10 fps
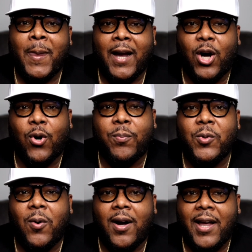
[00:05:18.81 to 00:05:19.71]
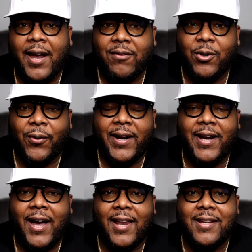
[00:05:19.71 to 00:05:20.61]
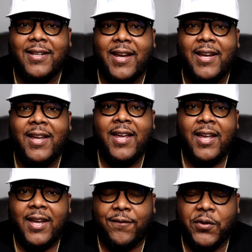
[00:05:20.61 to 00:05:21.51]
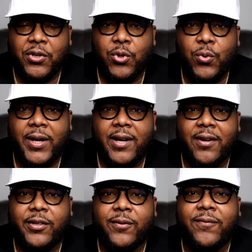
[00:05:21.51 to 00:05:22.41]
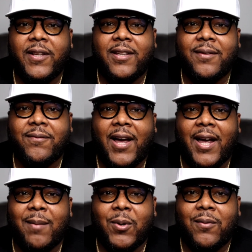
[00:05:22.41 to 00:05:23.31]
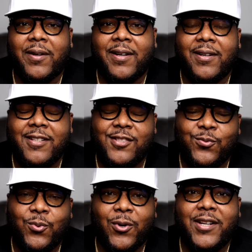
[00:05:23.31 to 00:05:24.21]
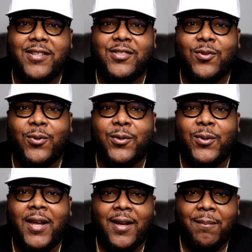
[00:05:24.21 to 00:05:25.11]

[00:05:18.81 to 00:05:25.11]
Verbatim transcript: I hope you all have a great holiday. If you're new here and you're feeling the vibe over here, this is Water Your Soil.